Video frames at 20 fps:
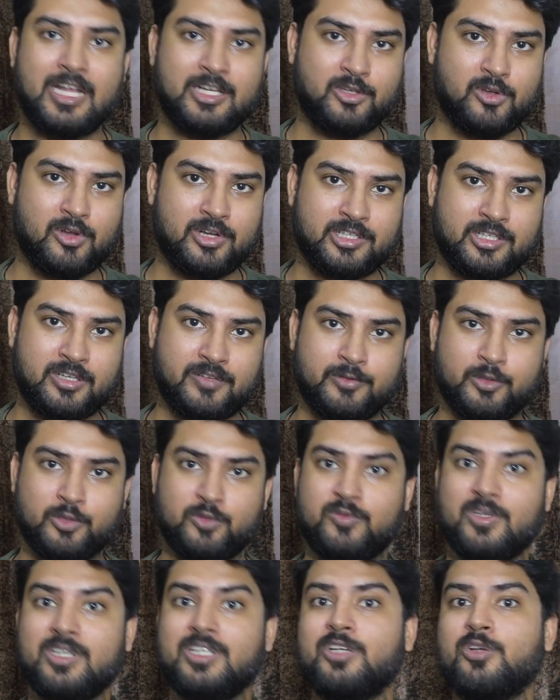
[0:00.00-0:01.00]
in your
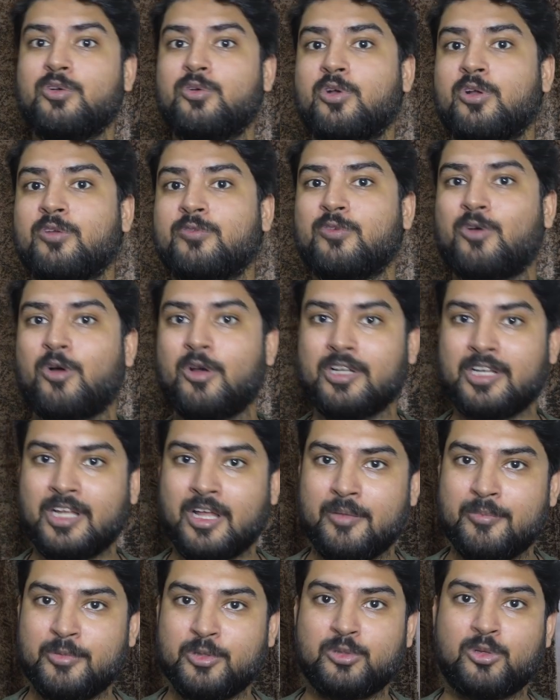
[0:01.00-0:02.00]
interviews. Whether you're going for
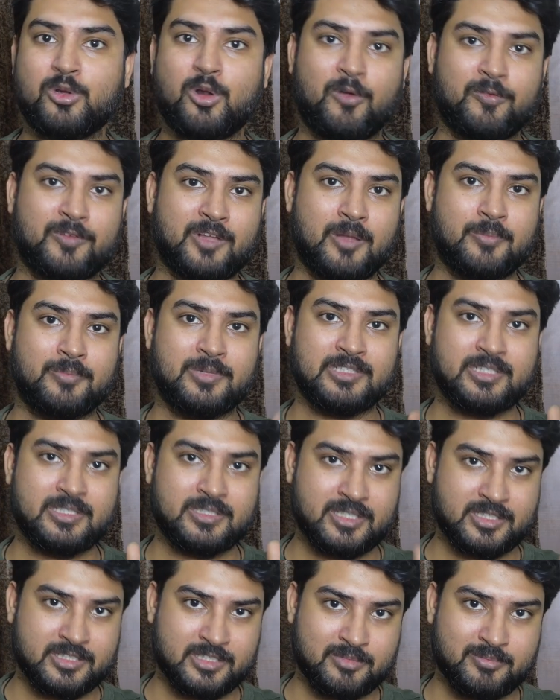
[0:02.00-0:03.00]
on-campus or off-campus,
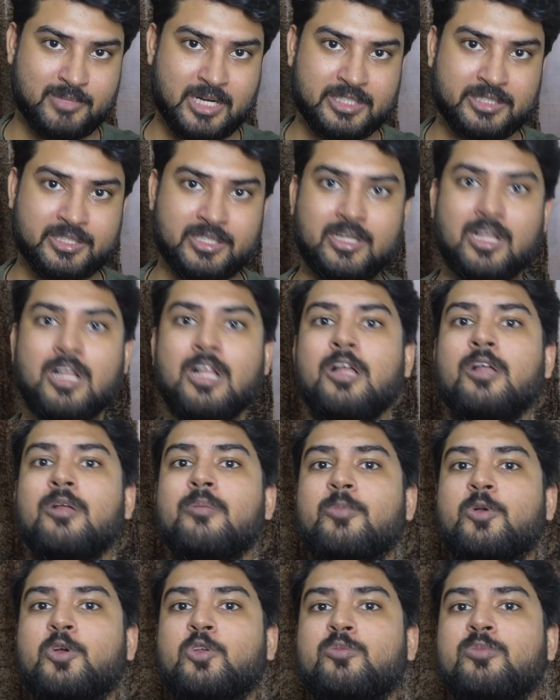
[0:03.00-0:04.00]
it doesn't matter
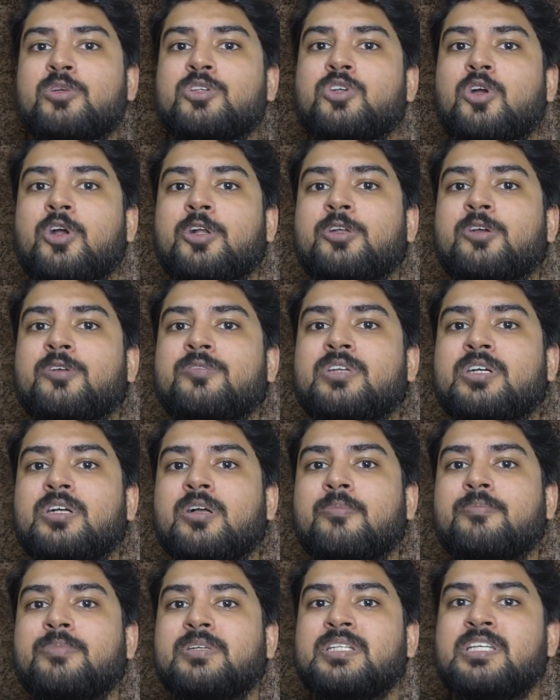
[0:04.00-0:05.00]
because majority of the
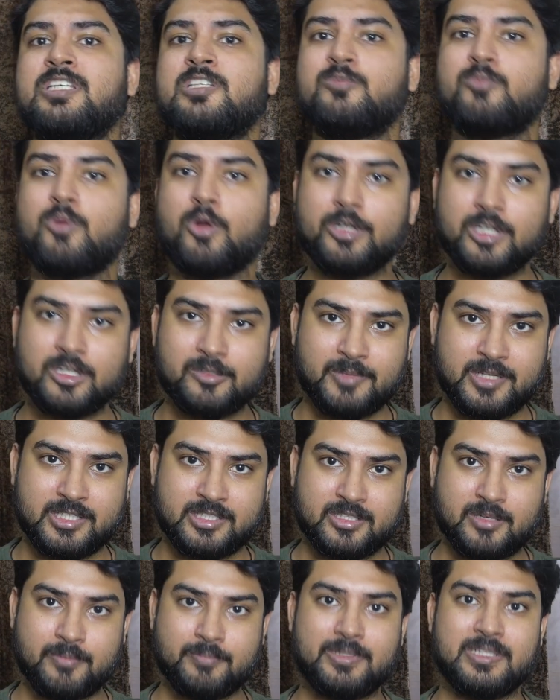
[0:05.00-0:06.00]
companies,
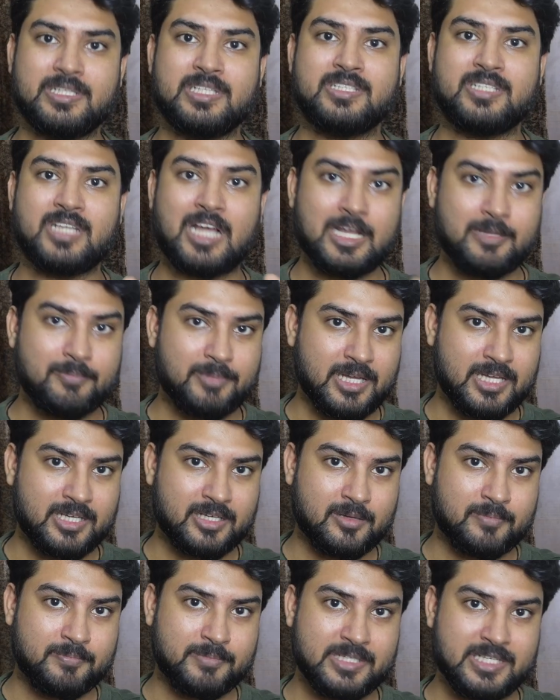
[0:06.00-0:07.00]
product-based companies, high-paying
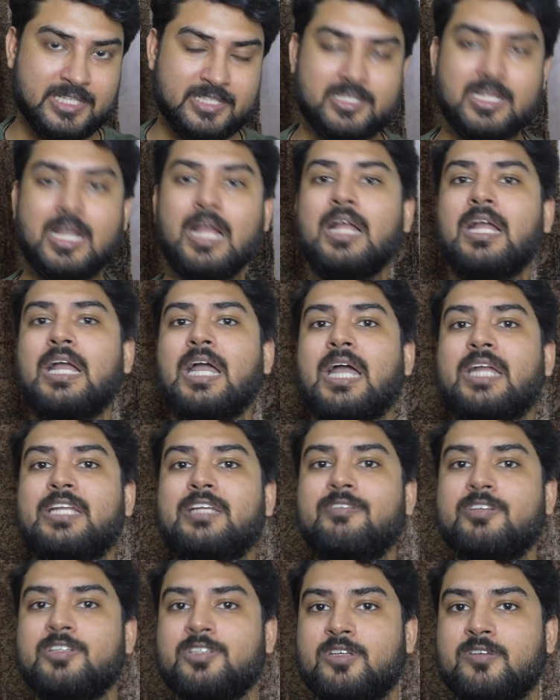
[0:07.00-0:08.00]
companies, and
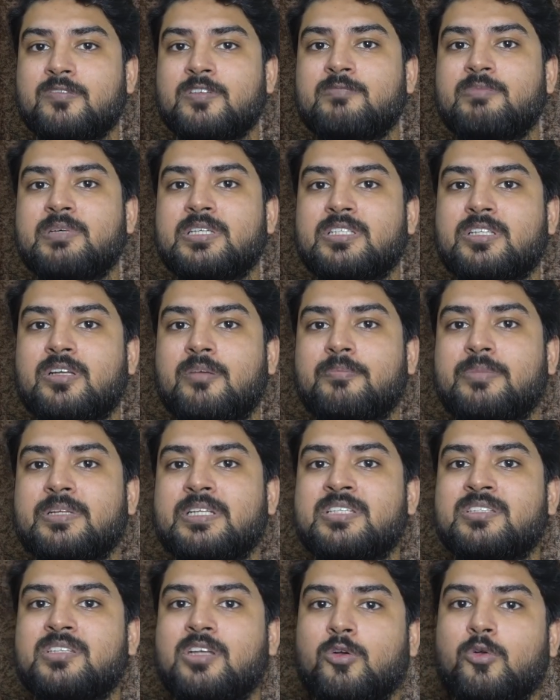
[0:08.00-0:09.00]
even service-based
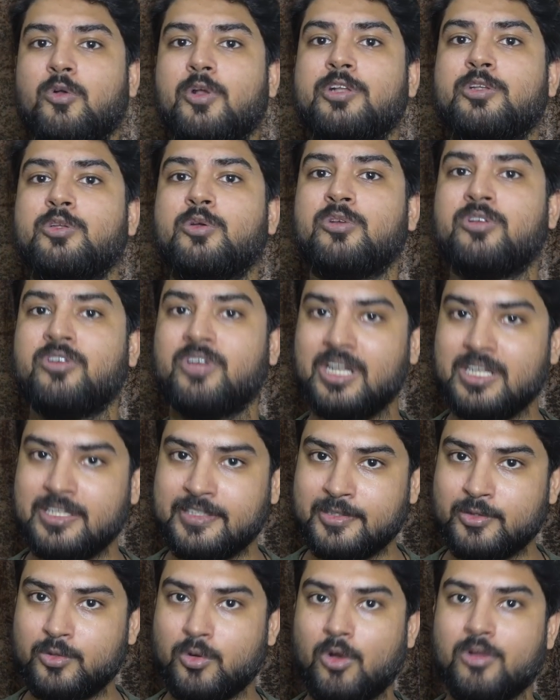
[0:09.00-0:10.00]
companies are going to grill
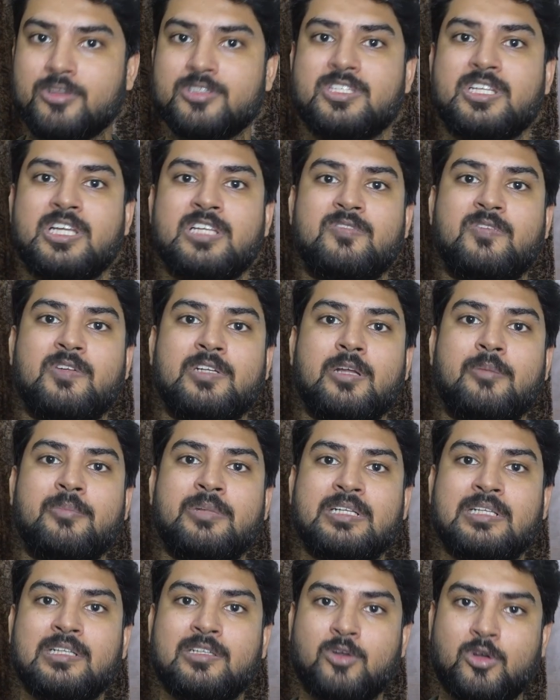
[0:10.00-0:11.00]
you on CS
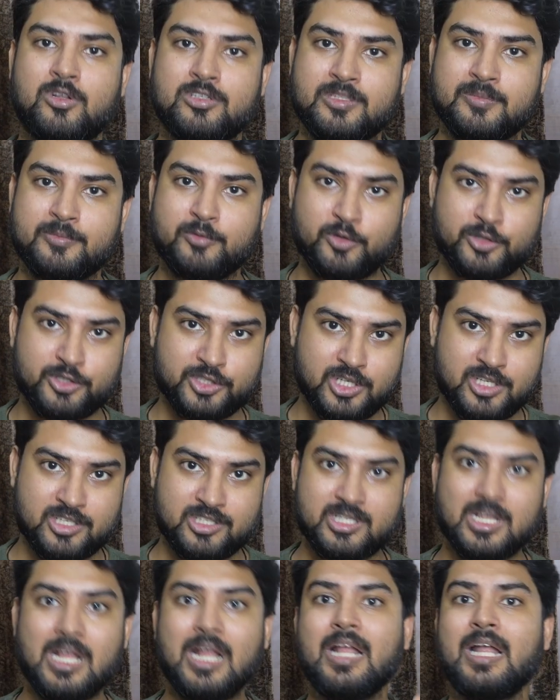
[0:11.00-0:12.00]
fundamental concept
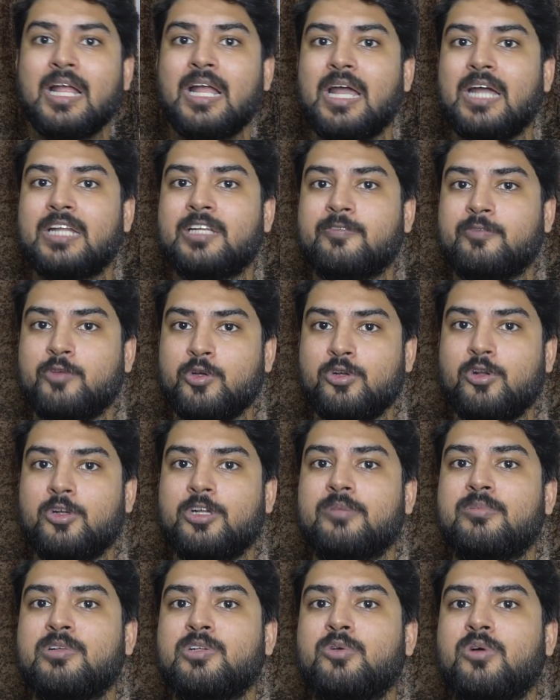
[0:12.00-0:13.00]
questions. And if you're not
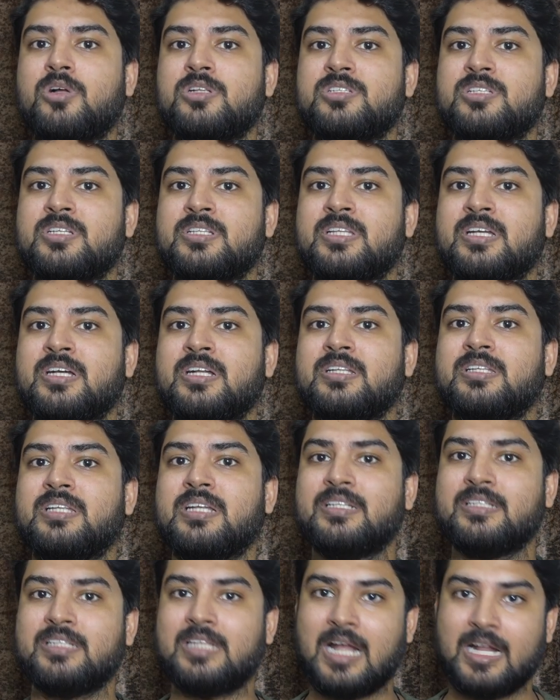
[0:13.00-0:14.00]
able to answer there,
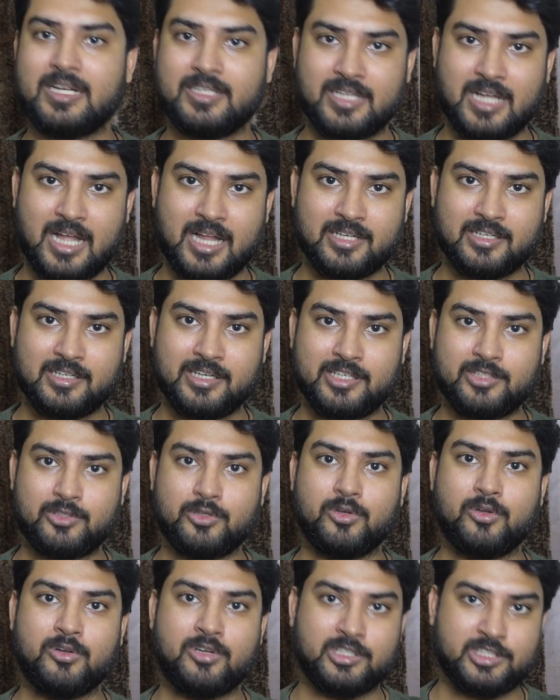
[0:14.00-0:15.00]
then that can lead to
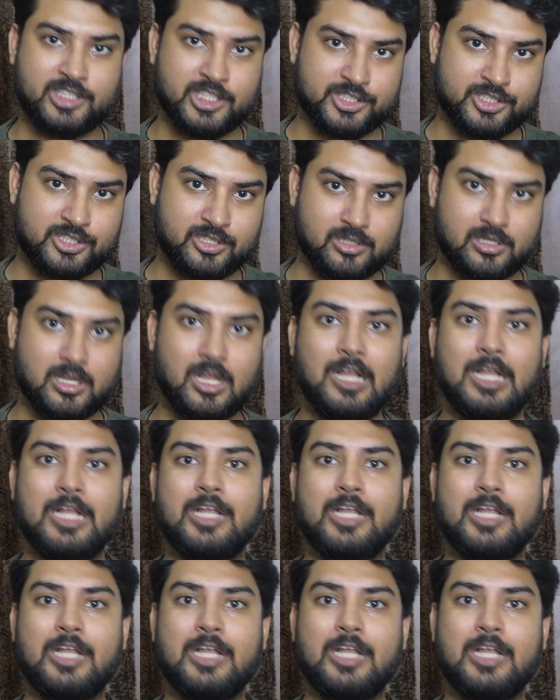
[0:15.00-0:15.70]
your rejection.